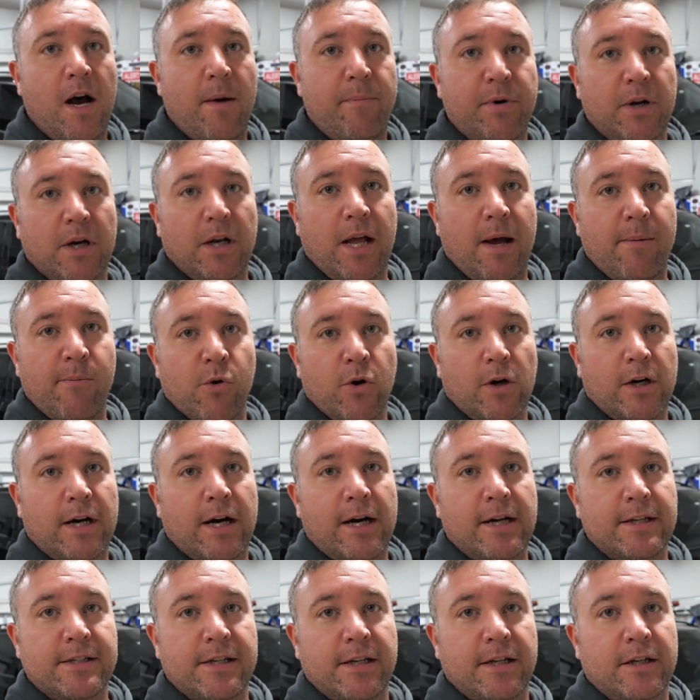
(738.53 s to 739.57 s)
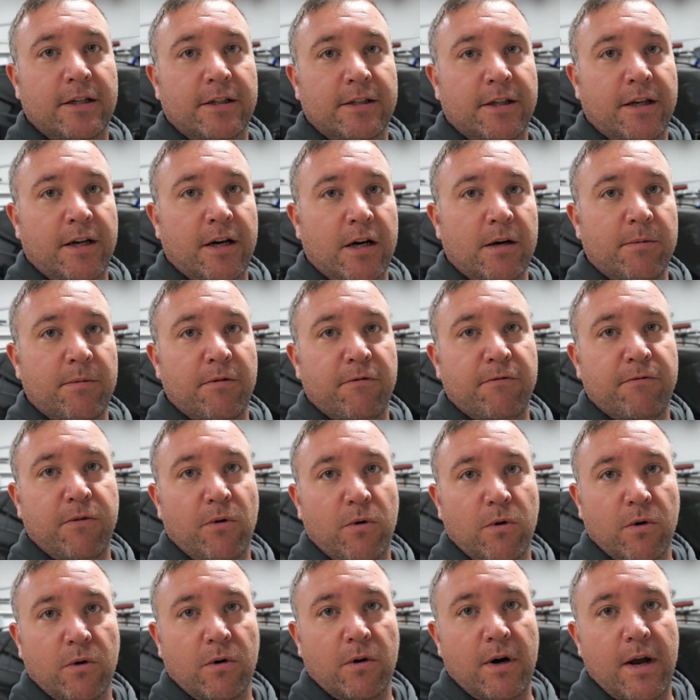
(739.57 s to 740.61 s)
Put a lot more content on there
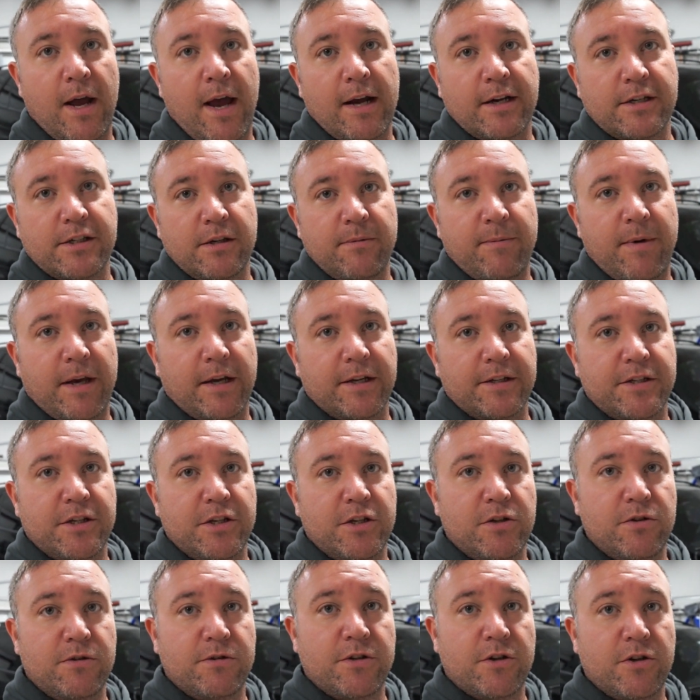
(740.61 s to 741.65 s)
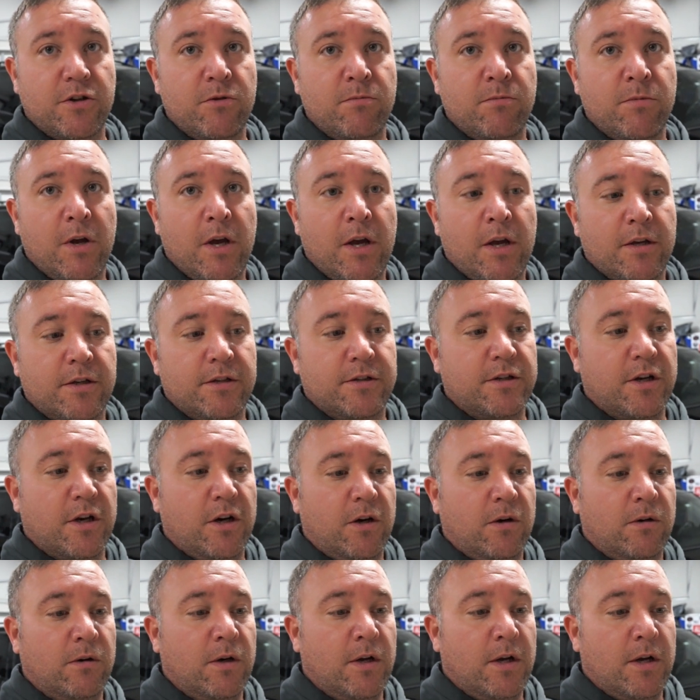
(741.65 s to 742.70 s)
before I actually make it to YouTube.
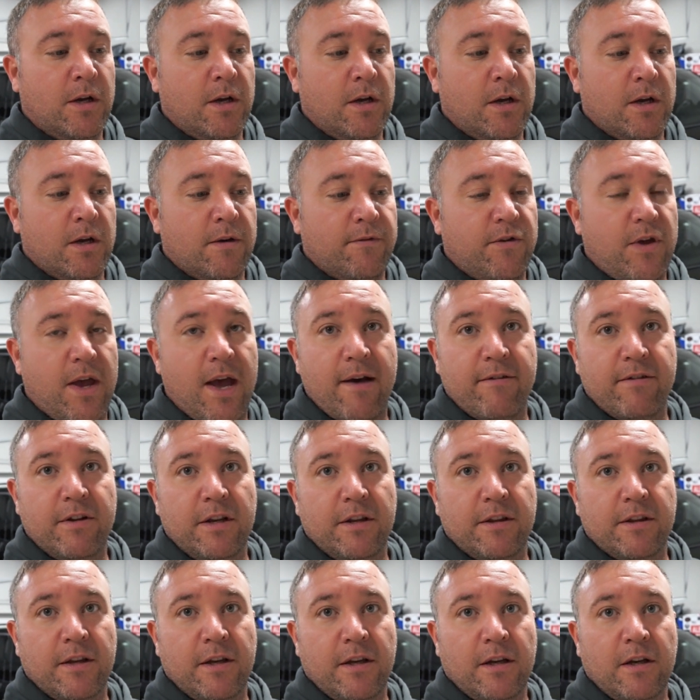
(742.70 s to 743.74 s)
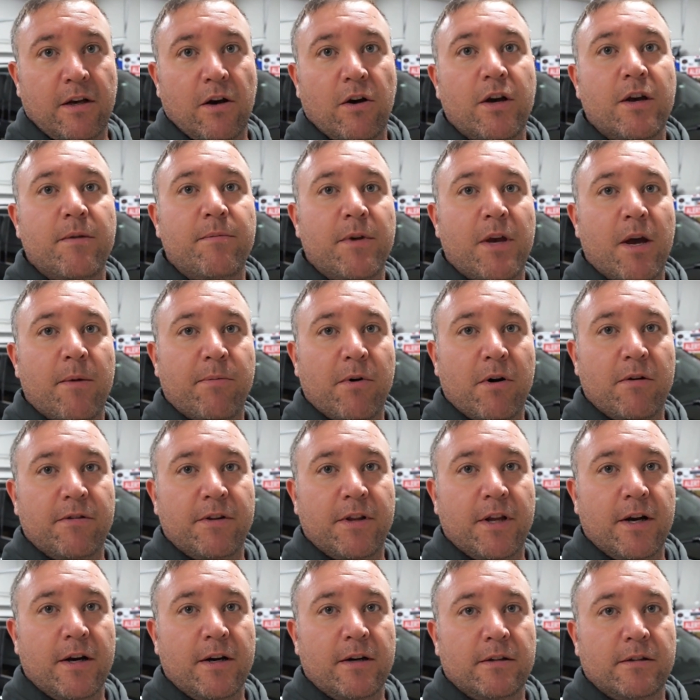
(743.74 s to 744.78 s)
So if you have anything, go hit me up over
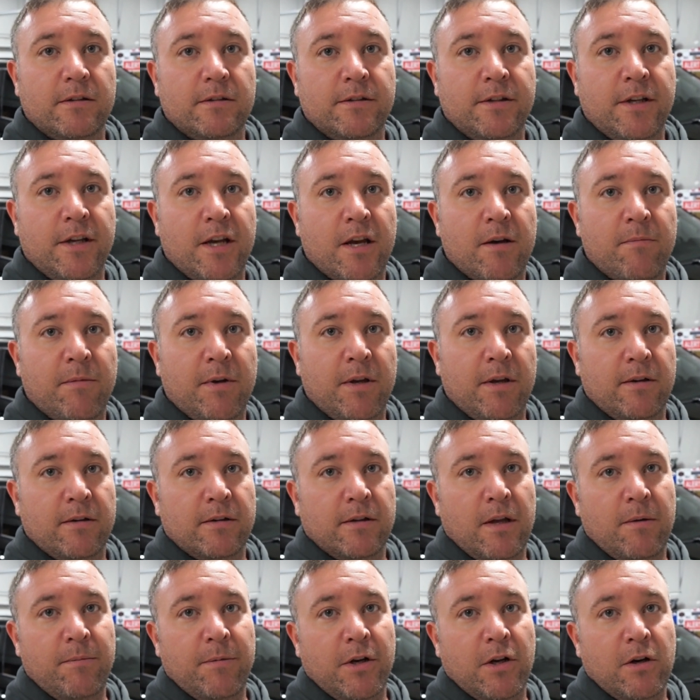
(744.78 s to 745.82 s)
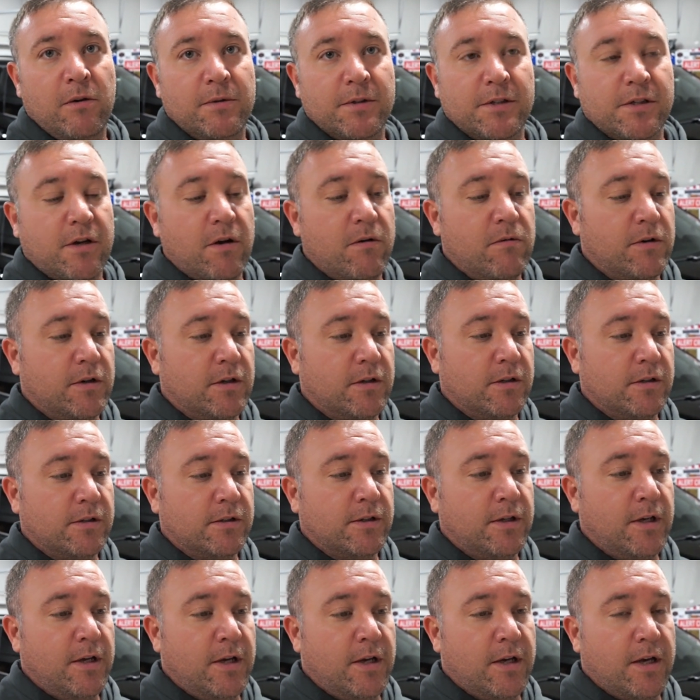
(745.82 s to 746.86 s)
there, DM me, let me know what's going on,
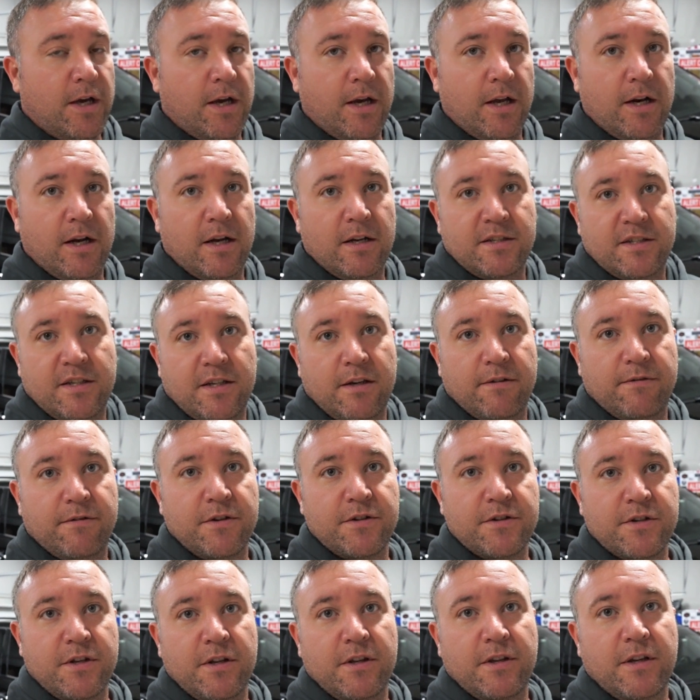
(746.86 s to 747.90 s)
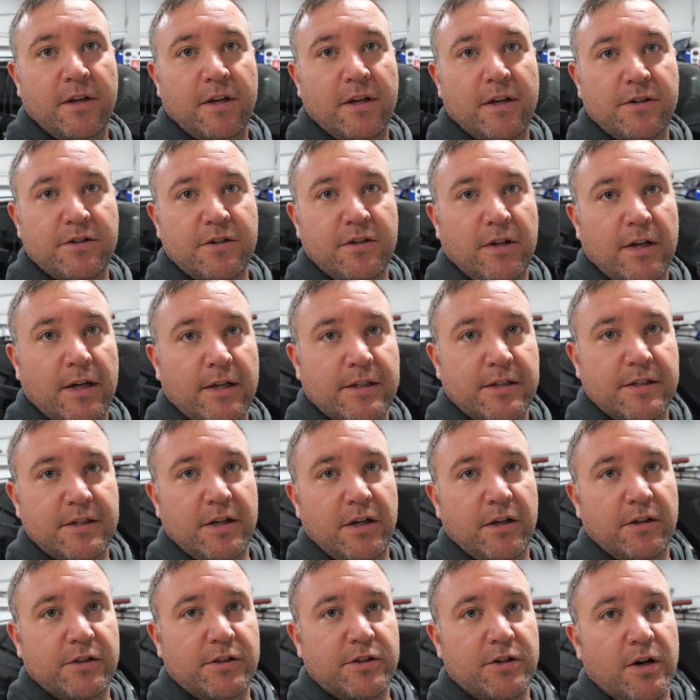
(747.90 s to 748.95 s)
and see if there's anything else you'd like to
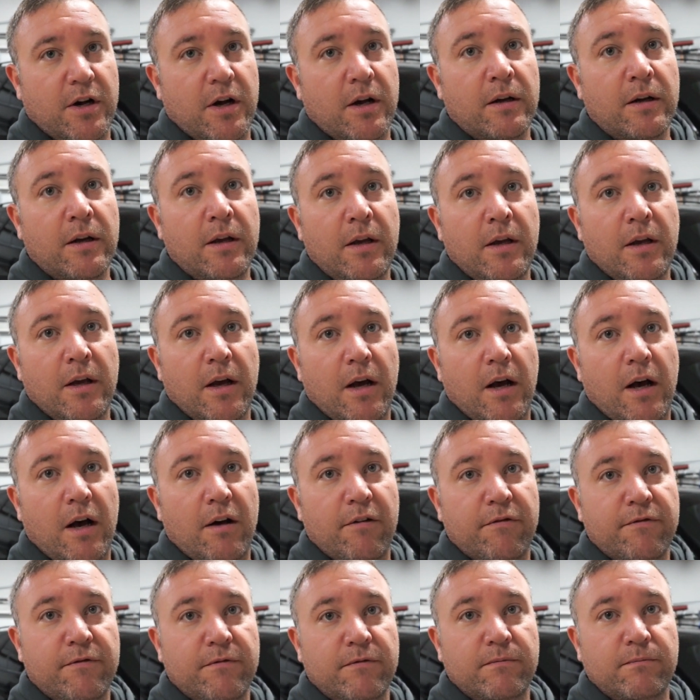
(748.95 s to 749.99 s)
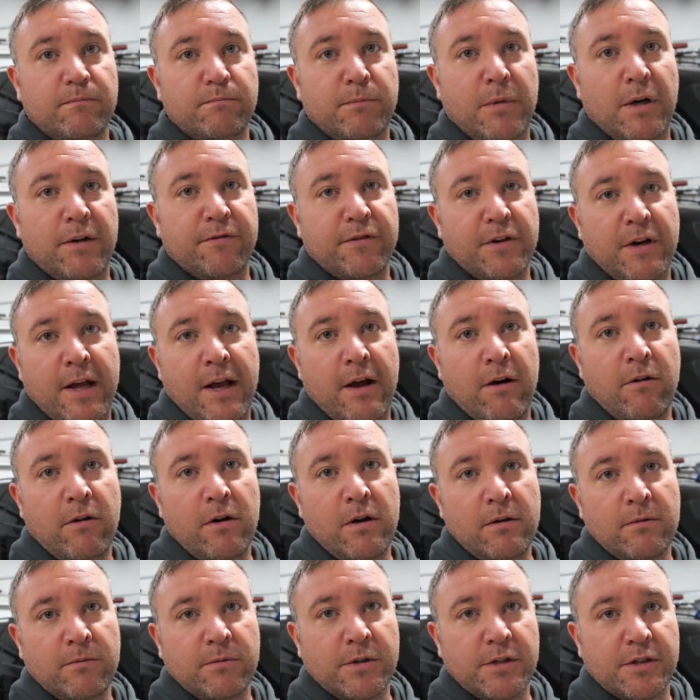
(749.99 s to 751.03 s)
see on the truck. But for now
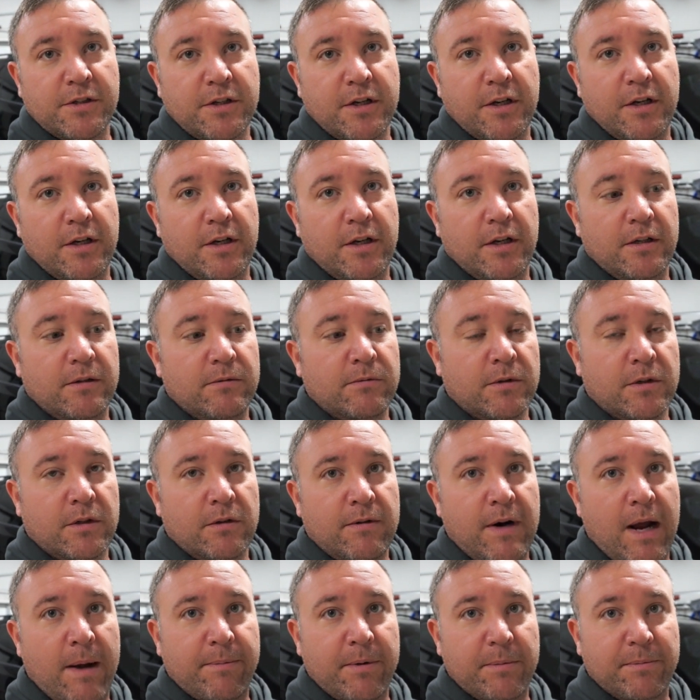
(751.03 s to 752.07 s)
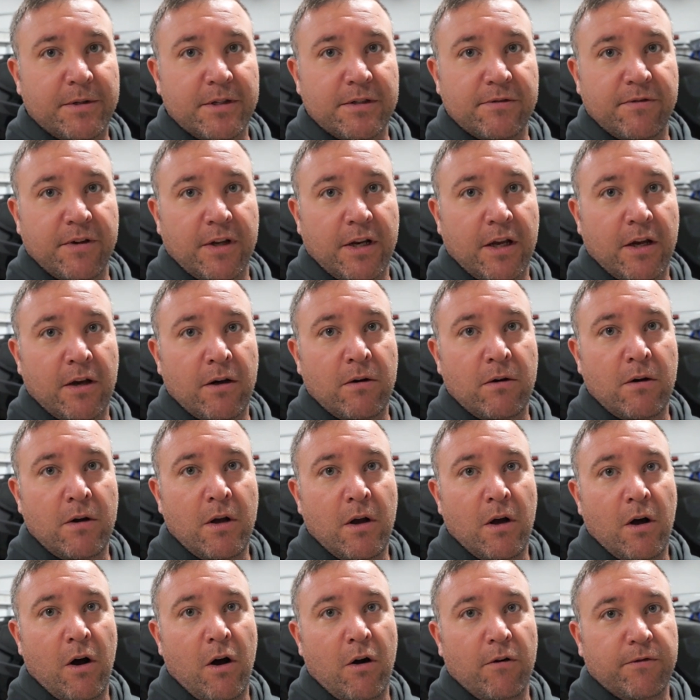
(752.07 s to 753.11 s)
on, we're gonna wrap up this video.
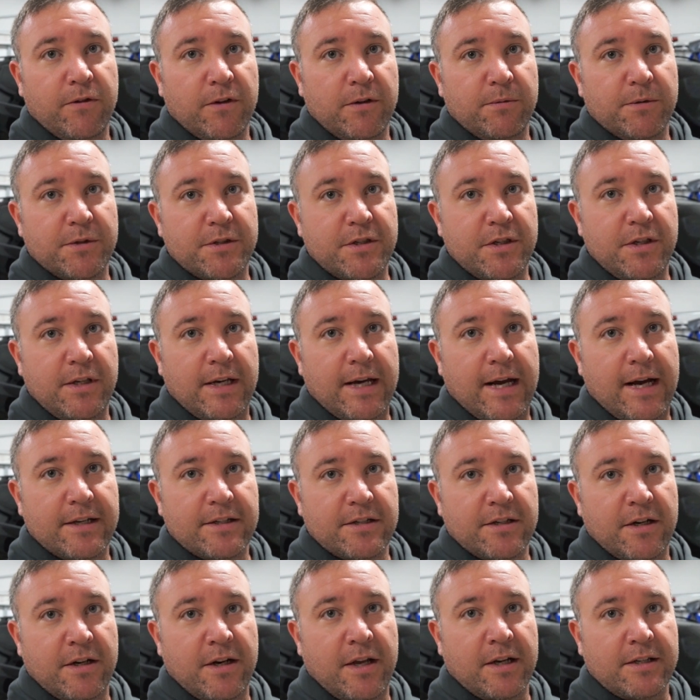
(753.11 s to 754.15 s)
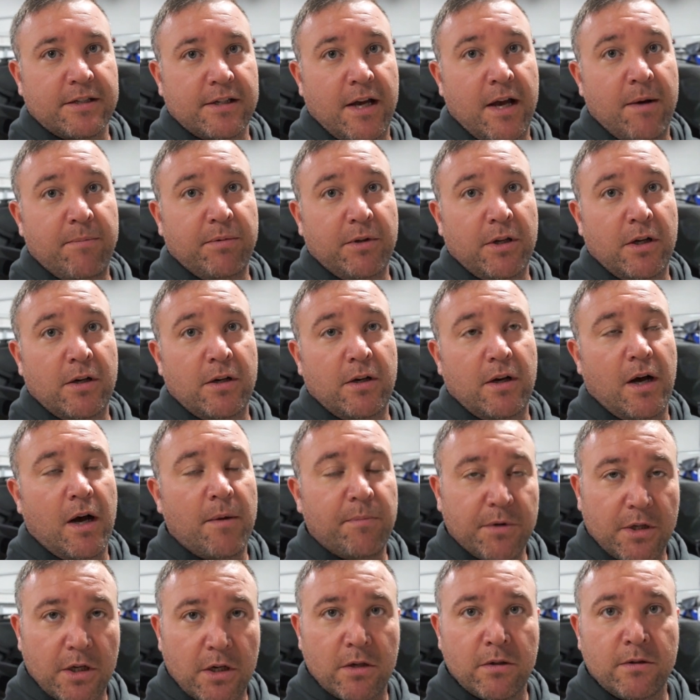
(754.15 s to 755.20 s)
Hopefully we'll see you guys on the next
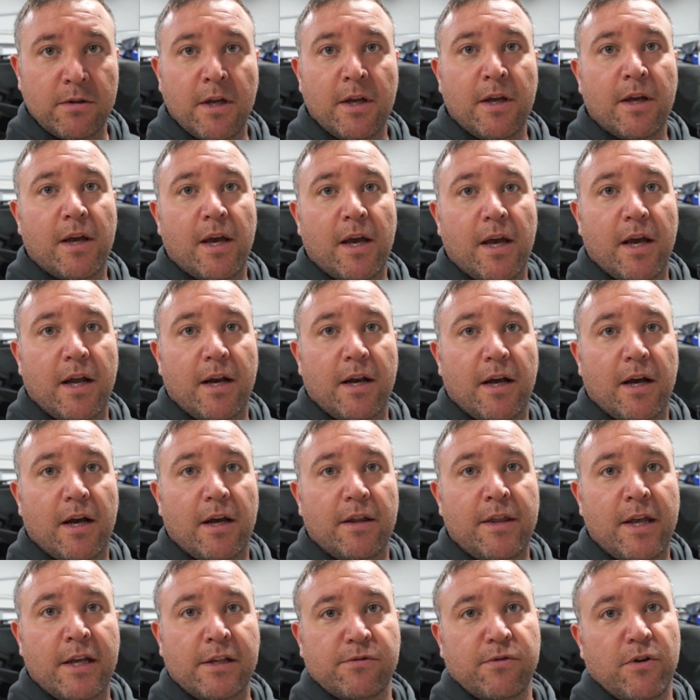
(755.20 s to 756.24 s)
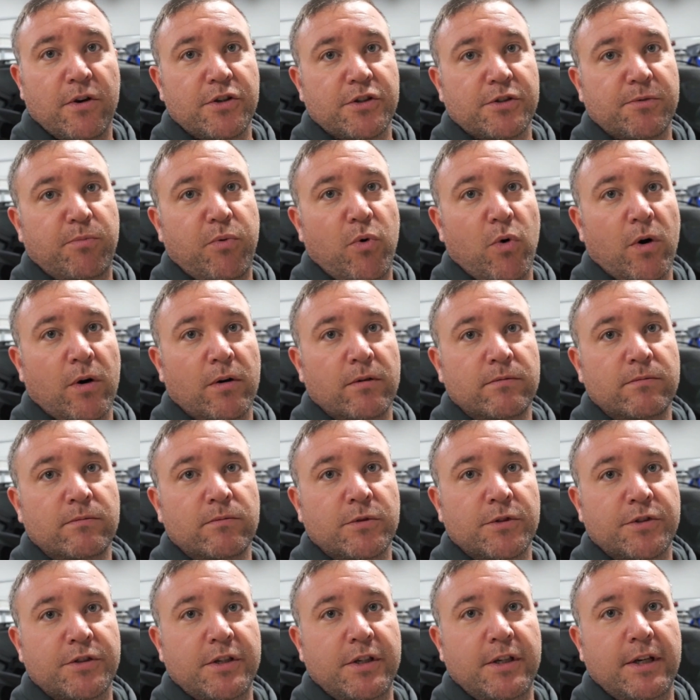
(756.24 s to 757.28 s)
upload, and thanks for all your support.
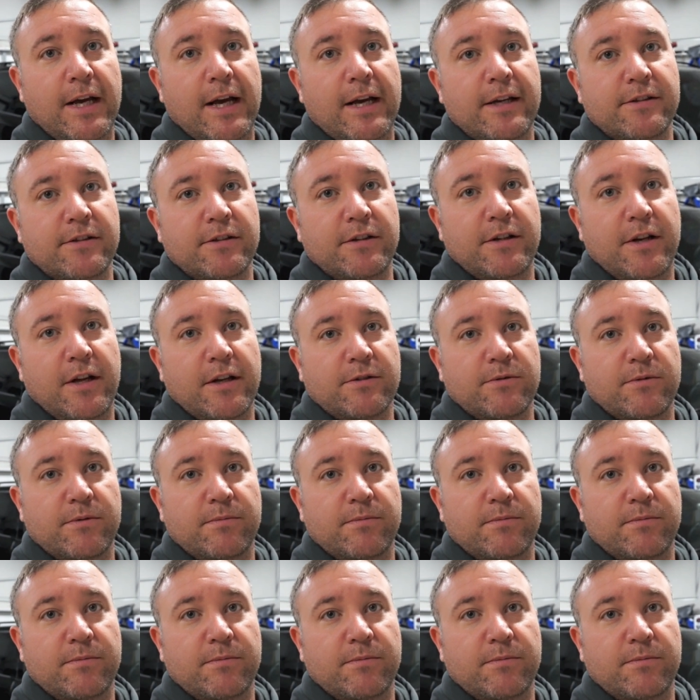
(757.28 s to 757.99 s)
We'll see you guys on the next